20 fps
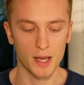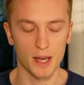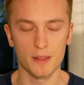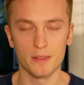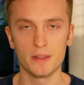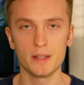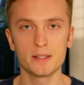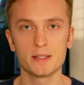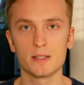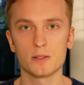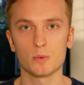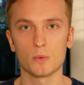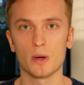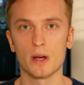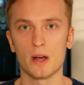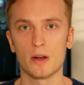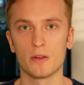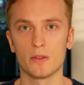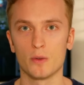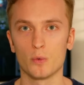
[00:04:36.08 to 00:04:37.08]
And this is
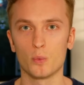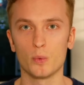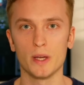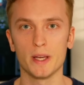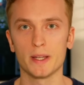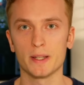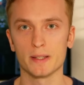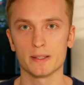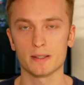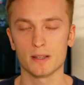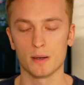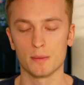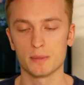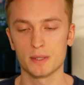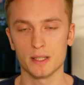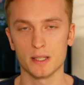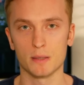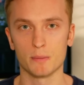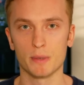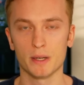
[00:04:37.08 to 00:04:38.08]
where the weakness
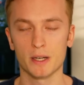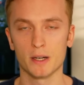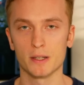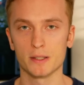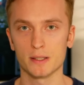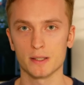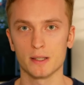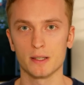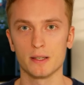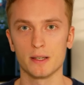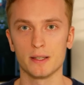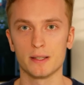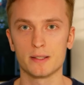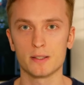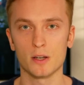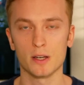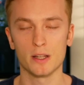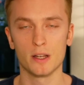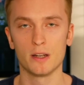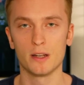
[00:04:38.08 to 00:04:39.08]
comes in, because
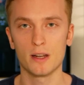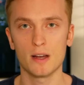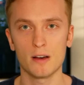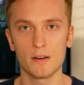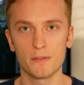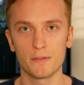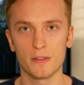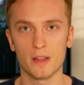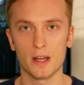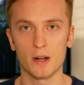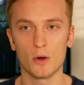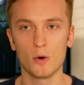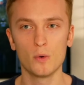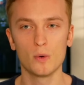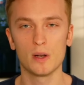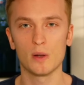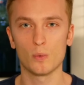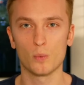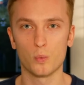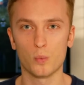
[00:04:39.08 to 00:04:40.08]
it's enough that
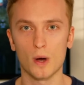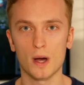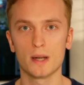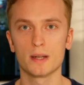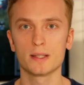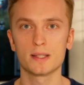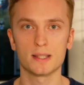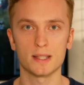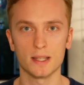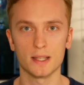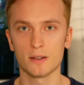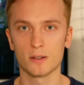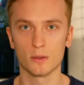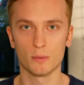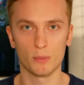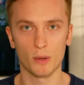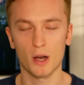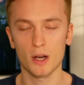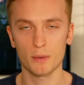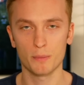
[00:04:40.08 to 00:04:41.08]
only one
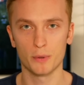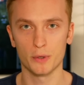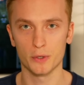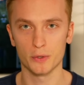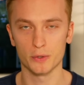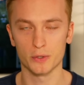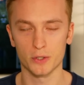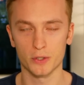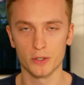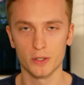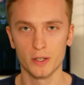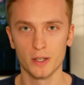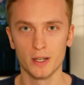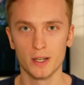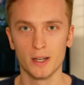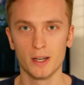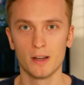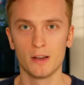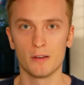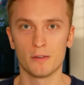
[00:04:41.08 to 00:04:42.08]
single block producer
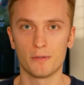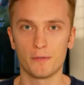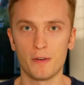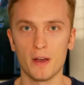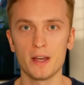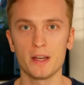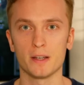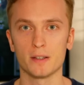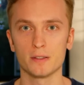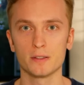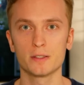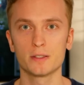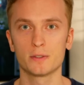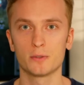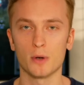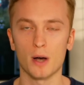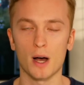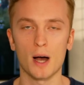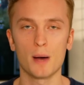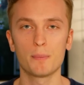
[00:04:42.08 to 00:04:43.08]
fails
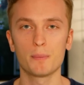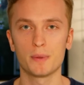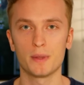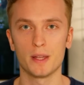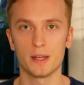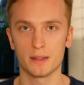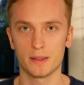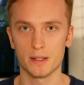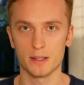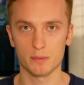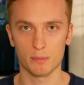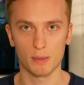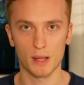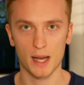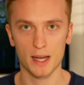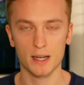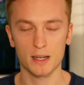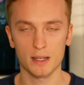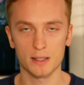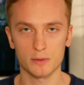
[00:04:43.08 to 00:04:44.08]
to update this
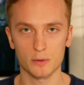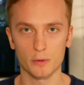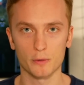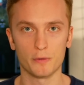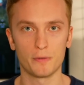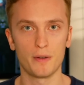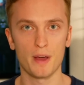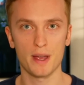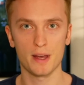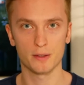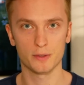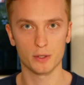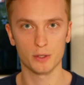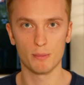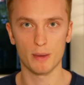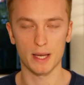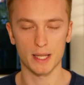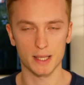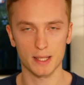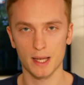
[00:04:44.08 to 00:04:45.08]
blacklist or fail to
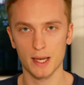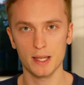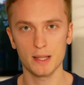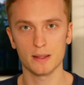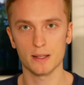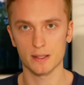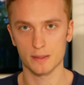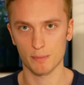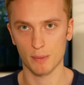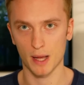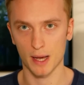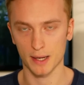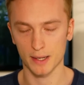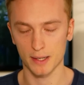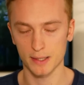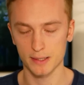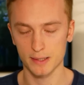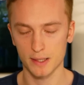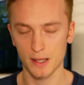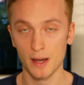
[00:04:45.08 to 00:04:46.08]
maintain this
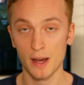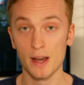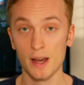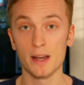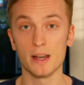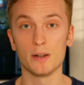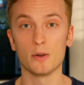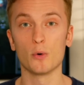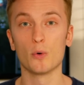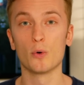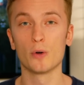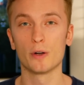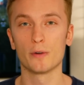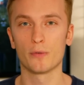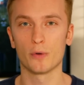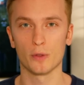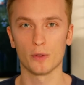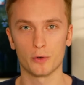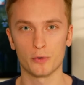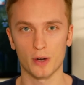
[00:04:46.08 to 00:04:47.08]
blacklist in order
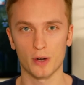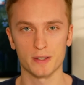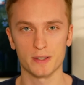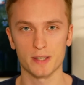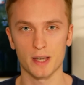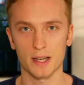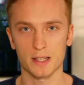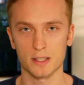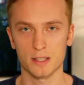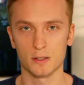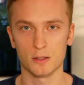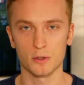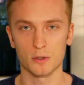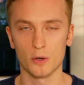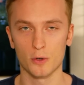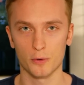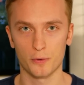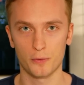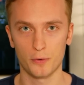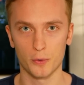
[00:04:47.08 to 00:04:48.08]
for the transaction to
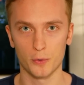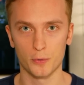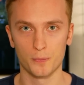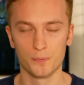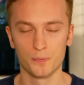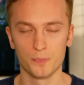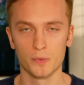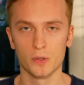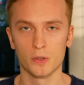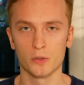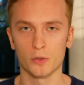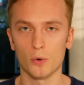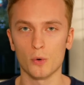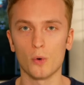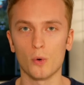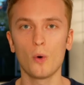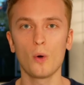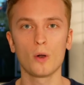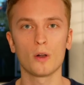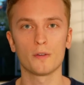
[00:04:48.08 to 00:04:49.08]
go through. So
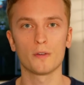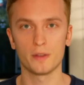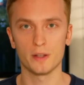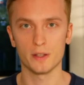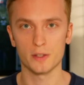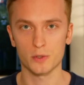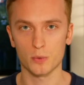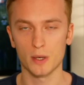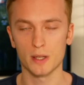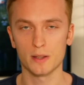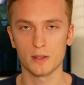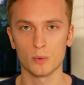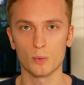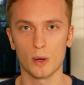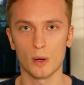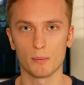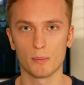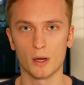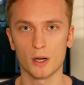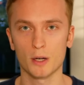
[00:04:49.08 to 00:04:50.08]
all of these
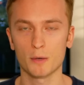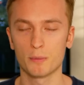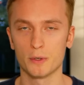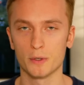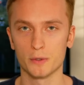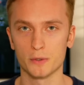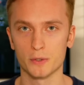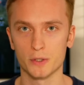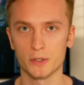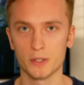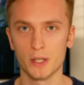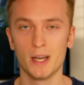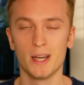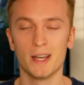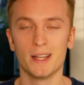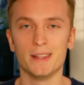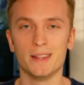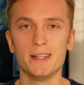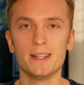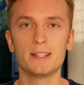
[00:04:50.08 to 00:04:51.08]
21 block producers
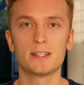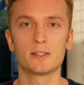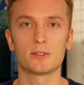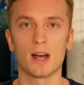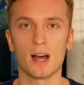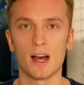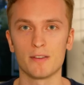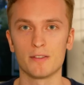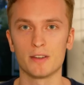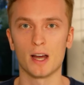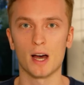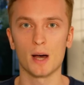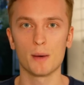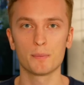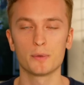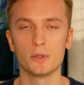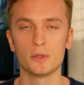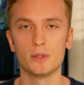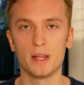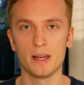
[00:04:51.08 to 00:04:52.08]
needs to have an
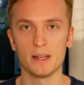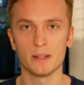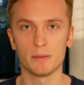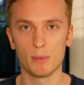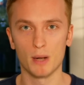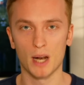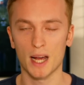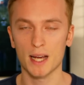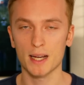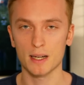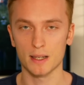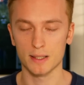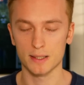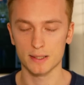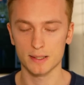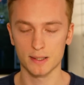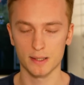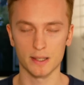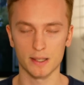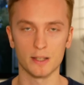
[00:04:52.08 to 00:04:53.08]
up-to-date
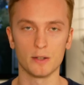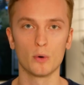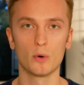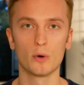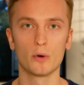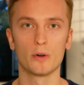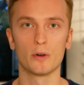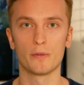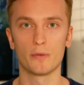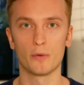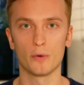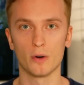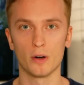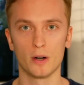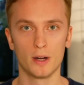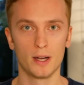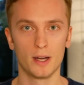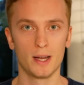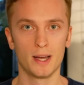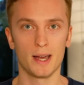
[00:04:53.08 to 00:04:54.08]
blacklist in order
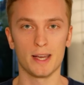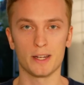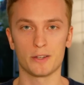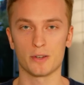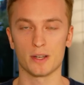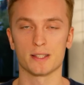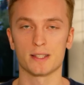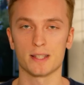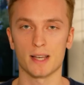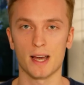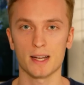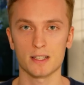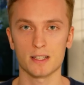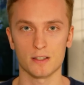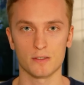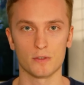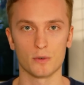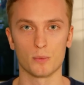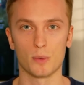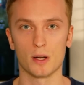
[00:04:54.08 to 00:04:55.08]
for a
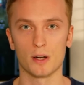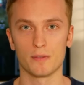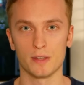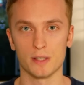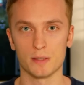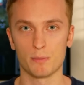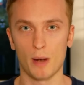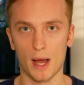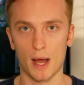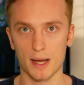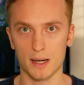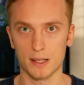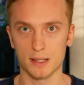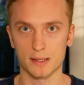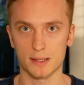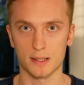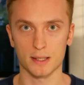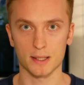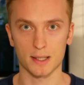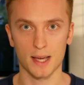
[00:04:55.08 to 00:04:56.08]
transaction for one of these
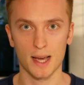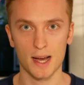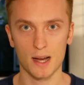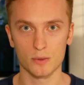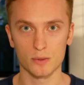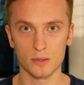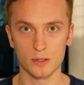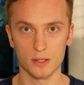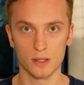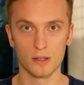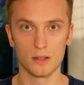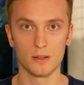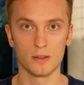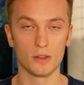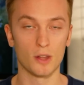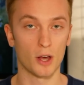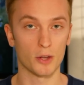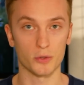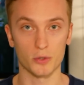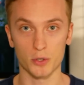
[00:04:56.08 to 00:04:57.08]
blacklisted accounts
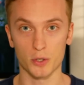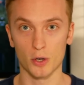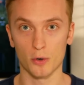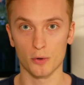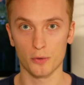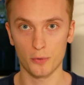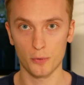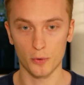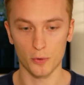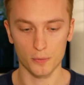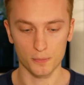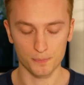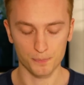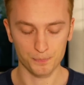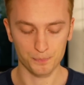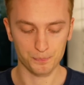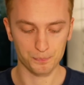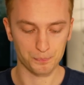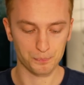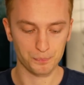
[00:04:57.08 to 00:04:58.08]
not to go through.
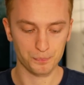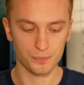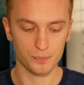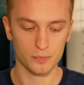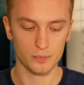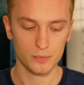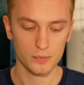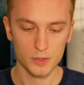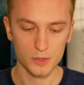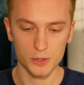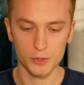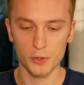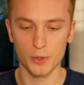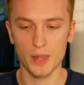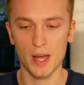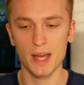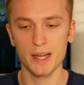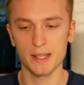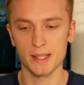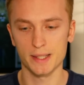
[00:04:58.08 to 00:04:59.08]
So
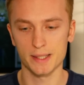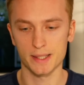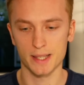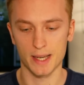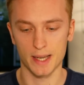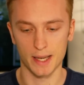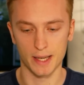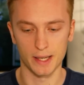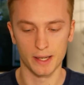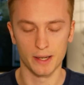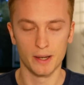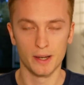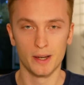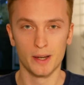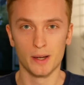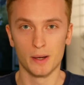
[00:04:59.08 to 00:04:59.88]
that is a